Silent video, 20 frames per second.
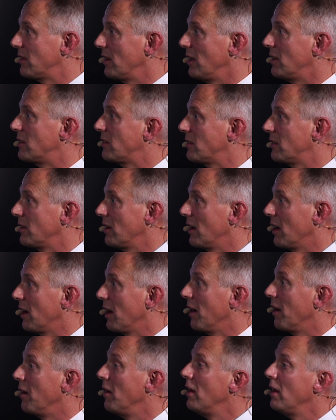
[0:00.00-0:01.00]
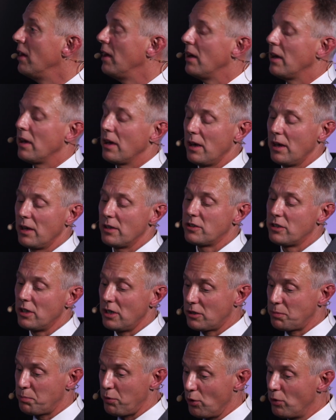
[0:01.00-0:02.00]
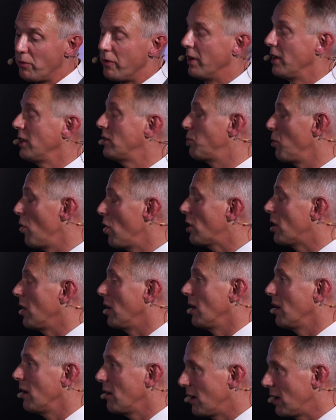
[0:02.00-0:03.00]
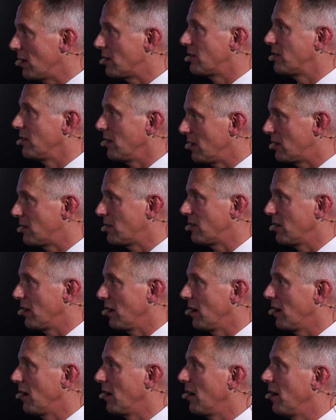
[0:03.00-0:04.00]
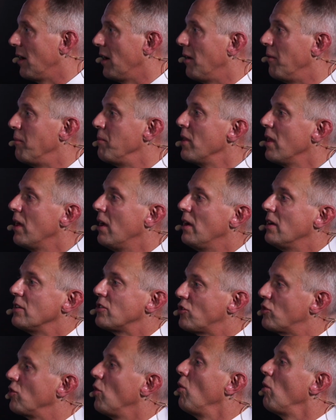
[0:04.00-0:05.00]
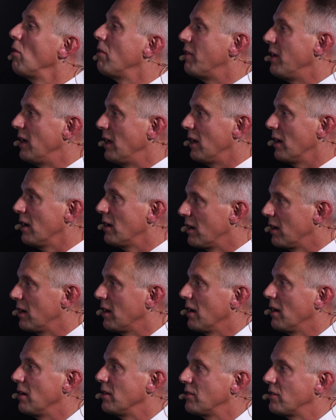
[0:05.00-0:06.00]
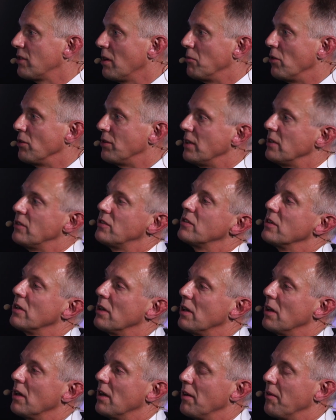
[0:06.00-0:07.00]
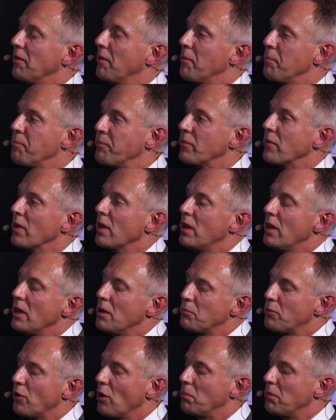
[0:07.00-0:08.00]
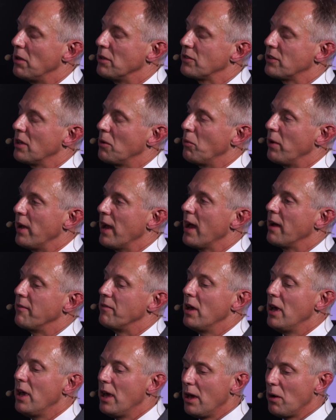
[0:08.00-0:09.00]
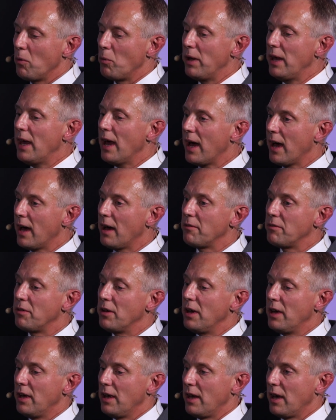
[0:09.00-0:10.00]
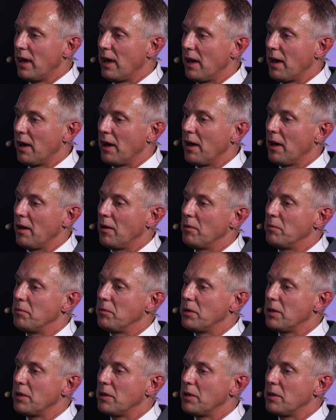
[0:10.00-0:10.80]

it's uh, it's it's proven, it's working, it's it's uh, solving uh, some of these uh, um, problems that we have. We have. Uh,